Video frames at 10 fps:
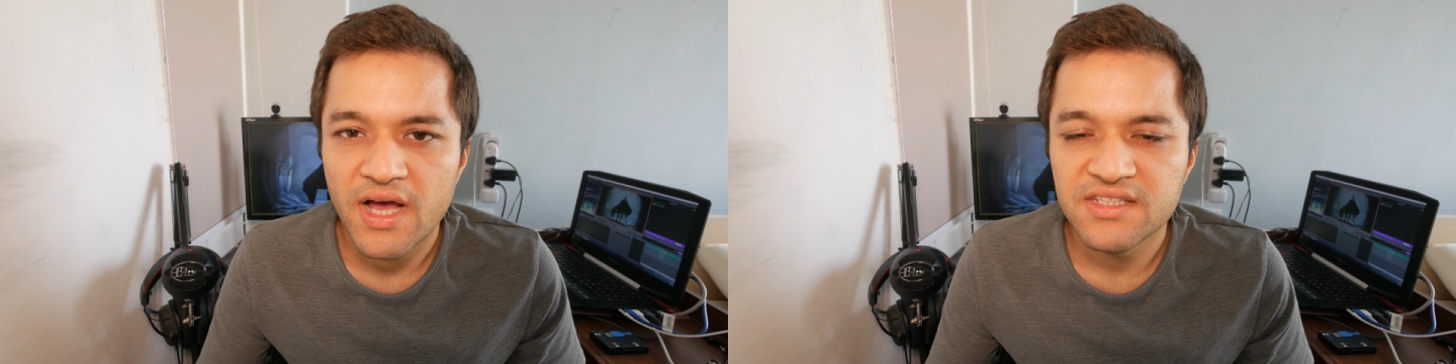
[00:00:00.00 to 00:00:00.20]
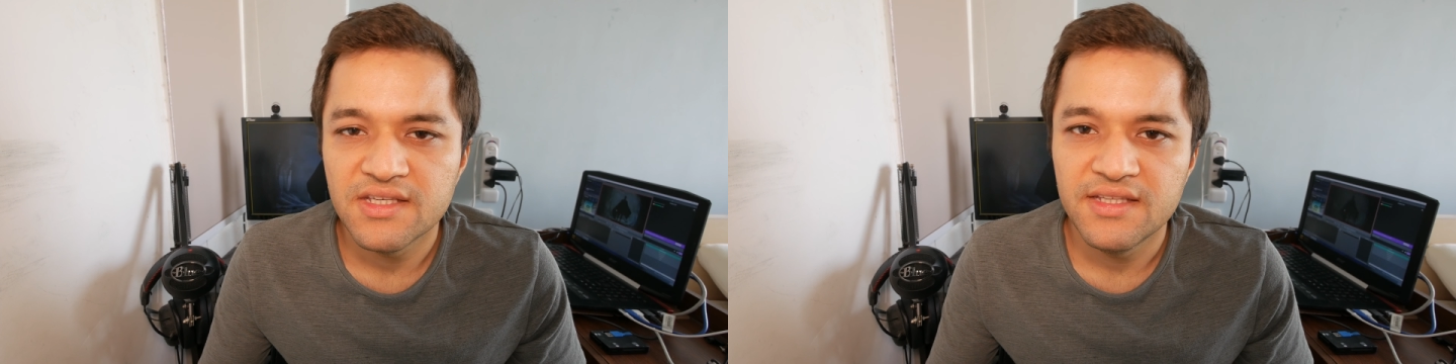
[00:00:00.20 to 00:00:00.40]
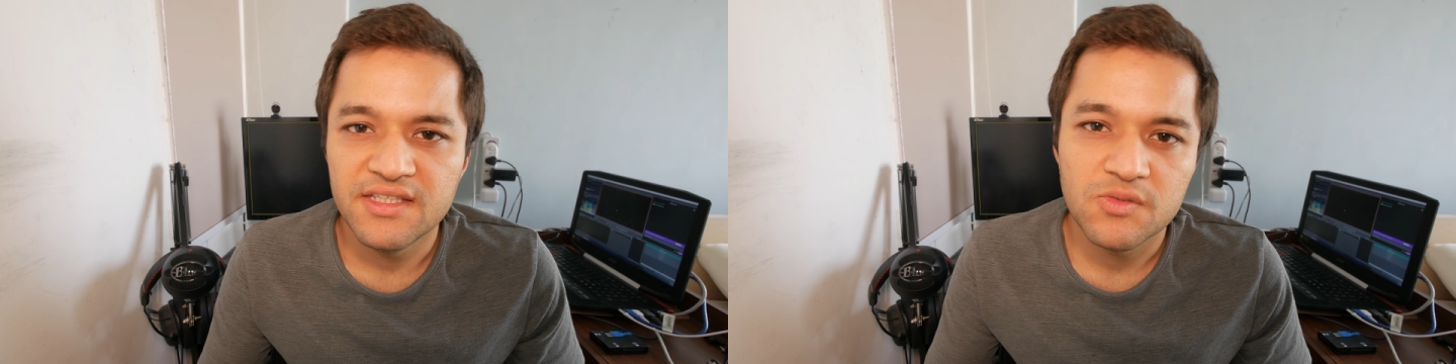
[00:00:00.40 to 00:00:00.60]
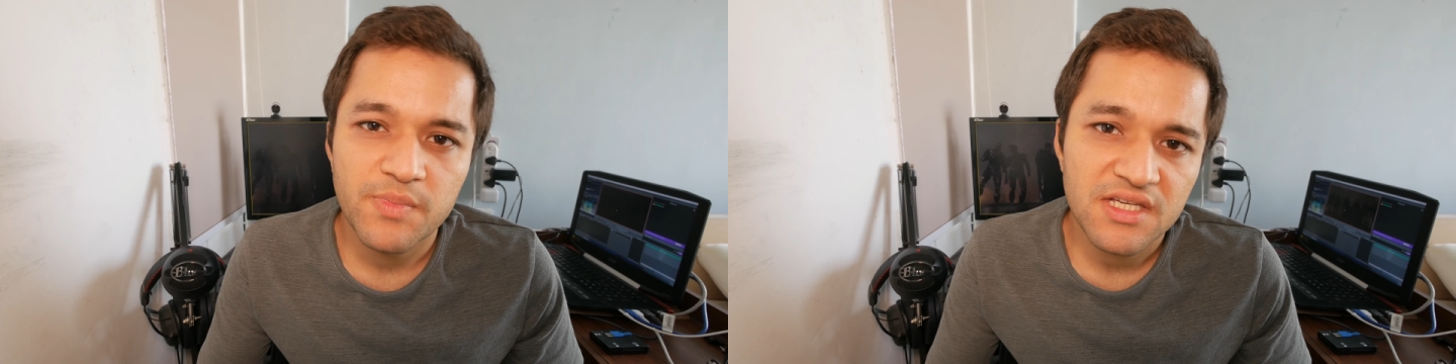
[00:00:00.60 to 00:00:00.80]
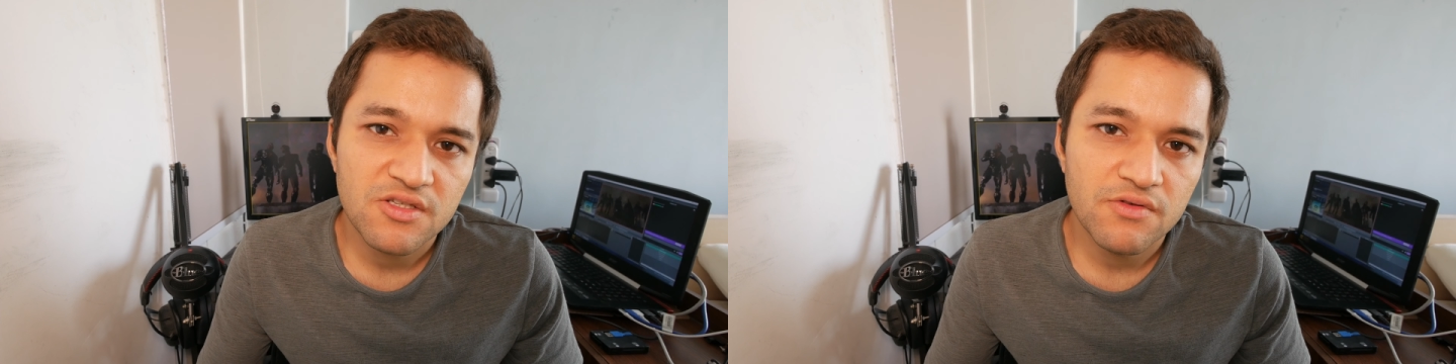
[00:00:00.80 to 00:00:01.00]
asking the
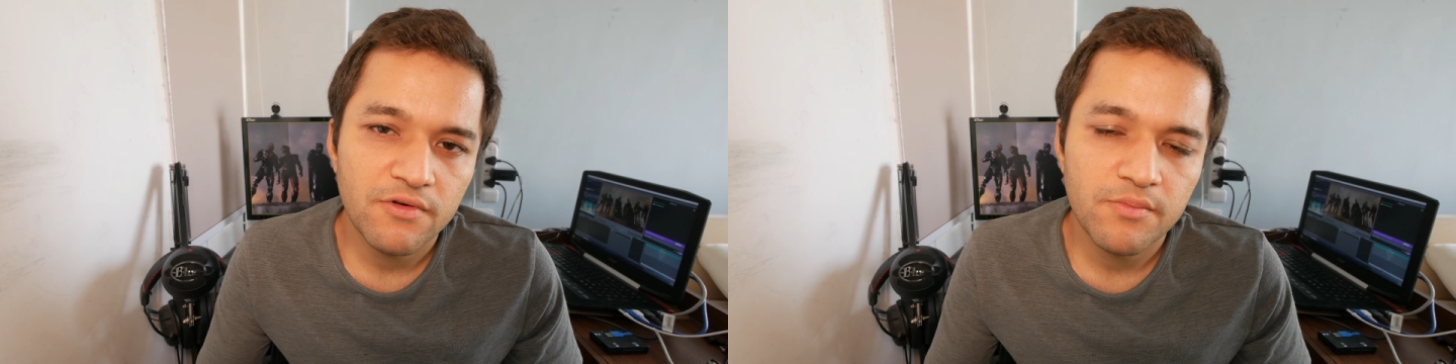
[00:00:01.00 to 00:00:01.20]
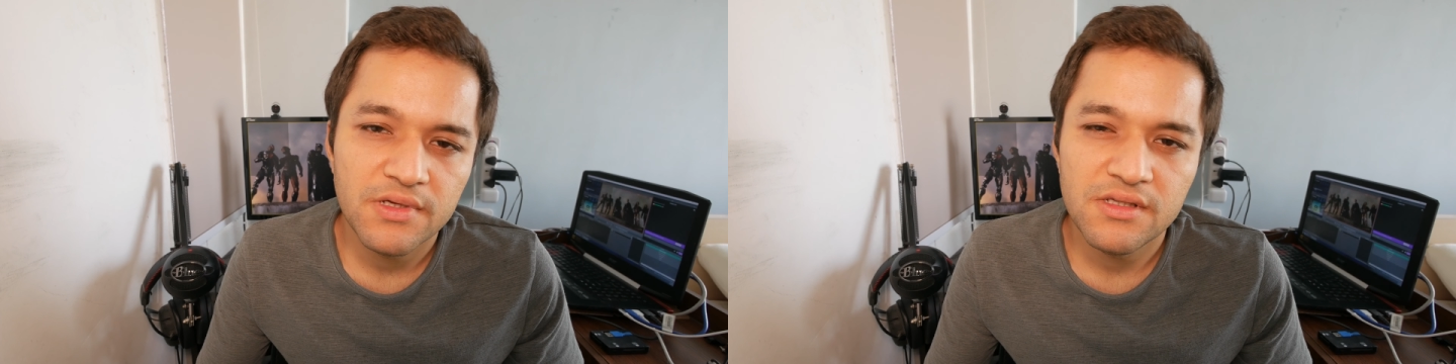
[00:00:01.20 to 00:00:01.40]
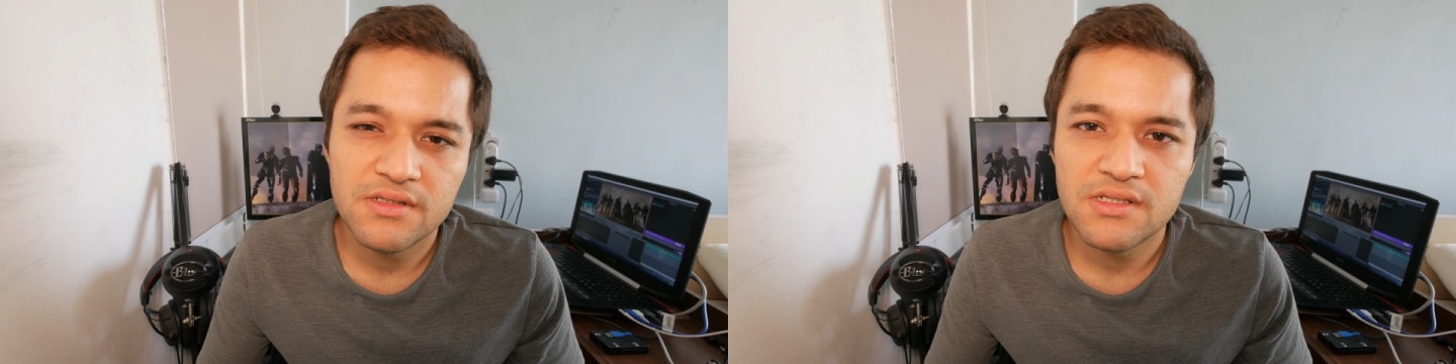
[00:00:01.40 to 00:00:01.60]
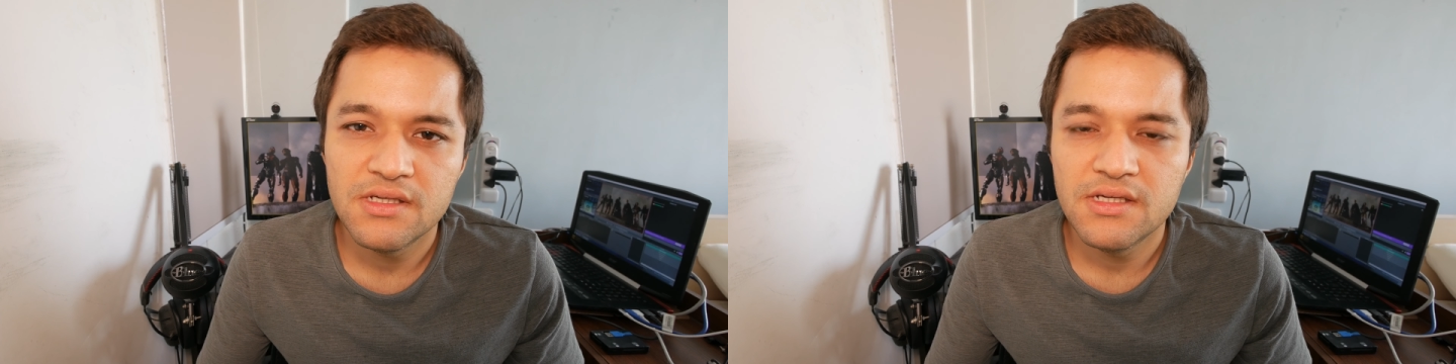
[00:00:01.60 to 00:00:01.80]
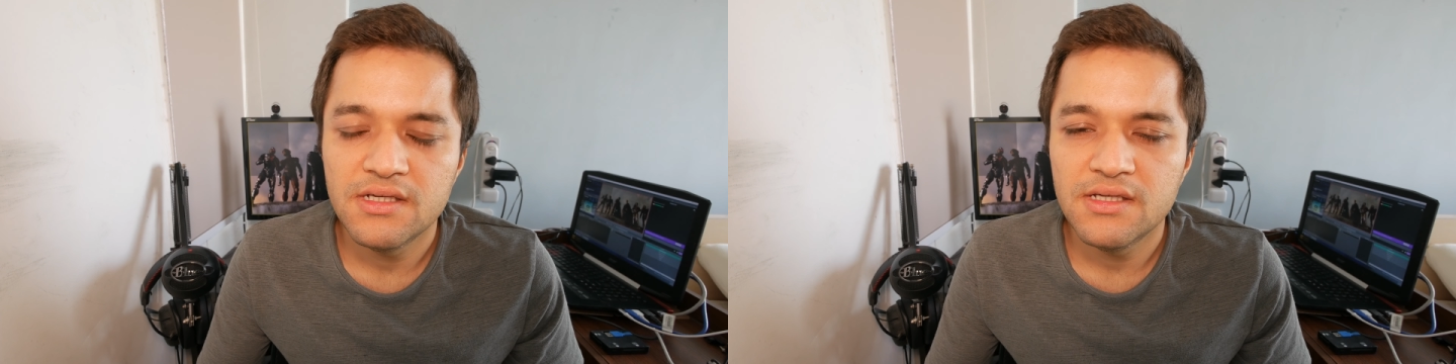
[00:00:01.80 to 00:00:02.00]
specs of your
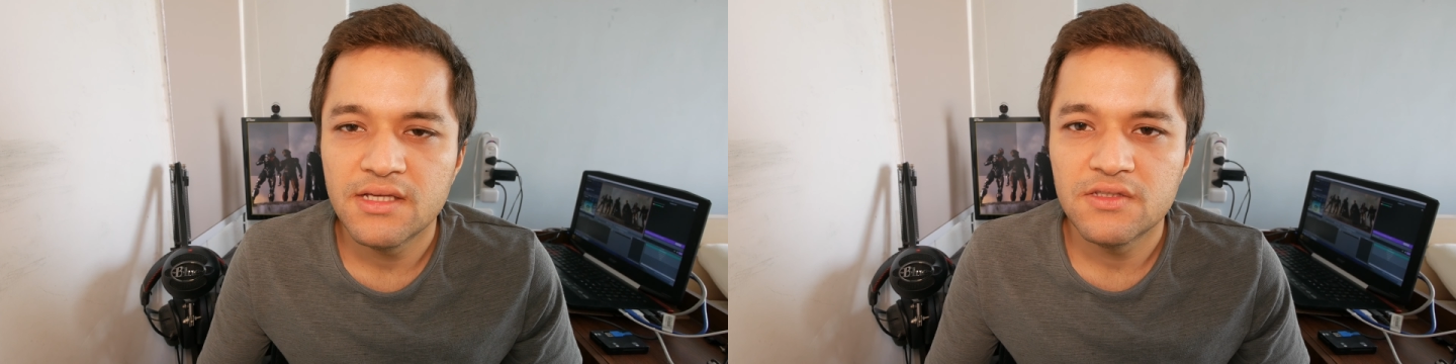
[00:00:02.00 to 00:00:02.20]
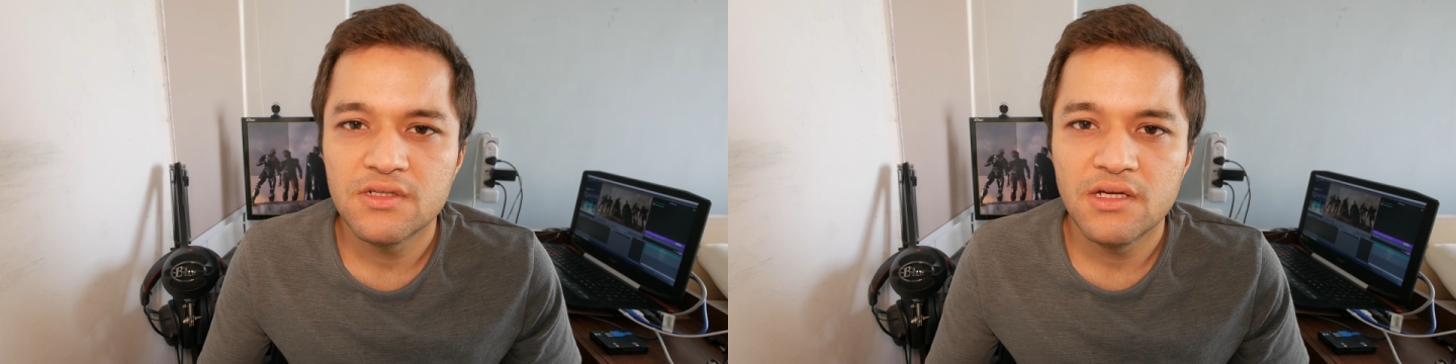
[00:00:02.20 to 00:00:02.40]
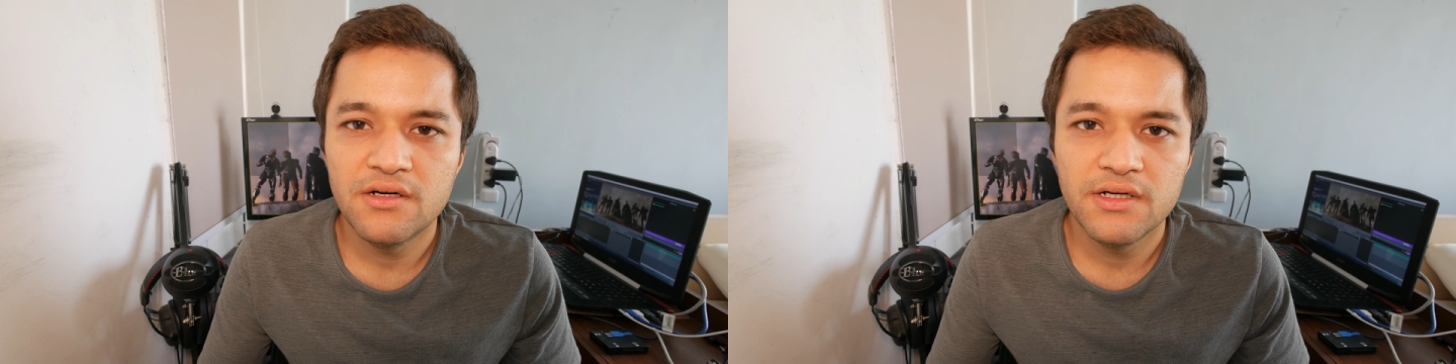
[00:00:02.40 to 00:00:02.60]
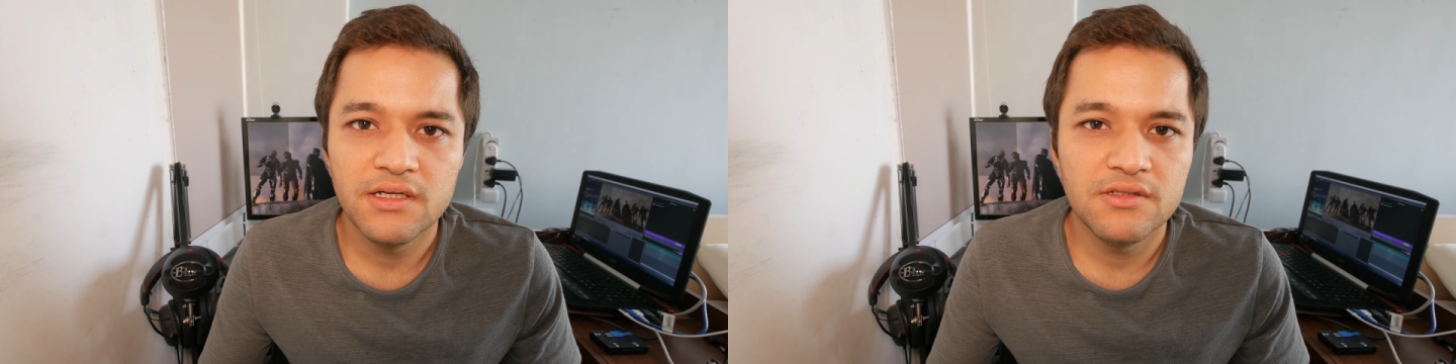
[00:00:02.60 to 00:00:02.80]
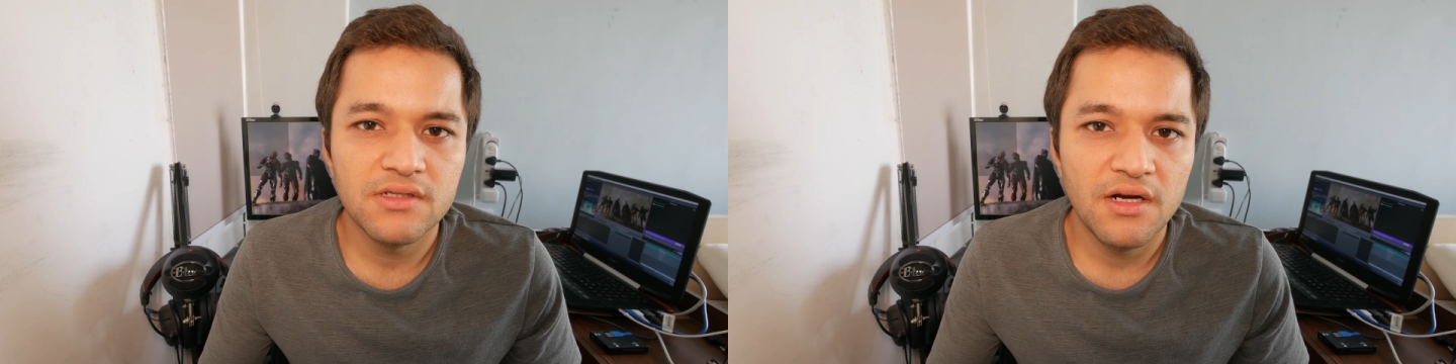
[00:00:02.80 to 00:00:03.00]
PC, etc,
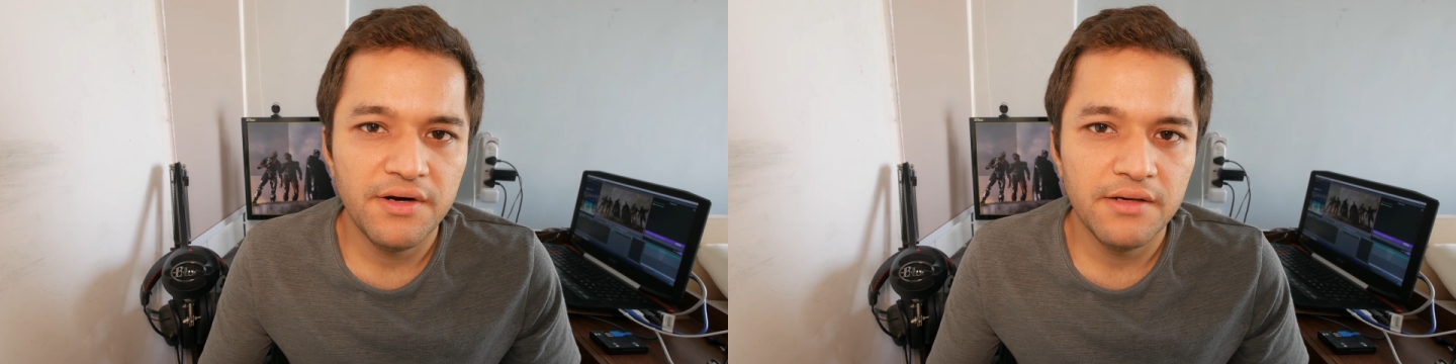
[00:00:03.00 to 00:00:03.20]
etc.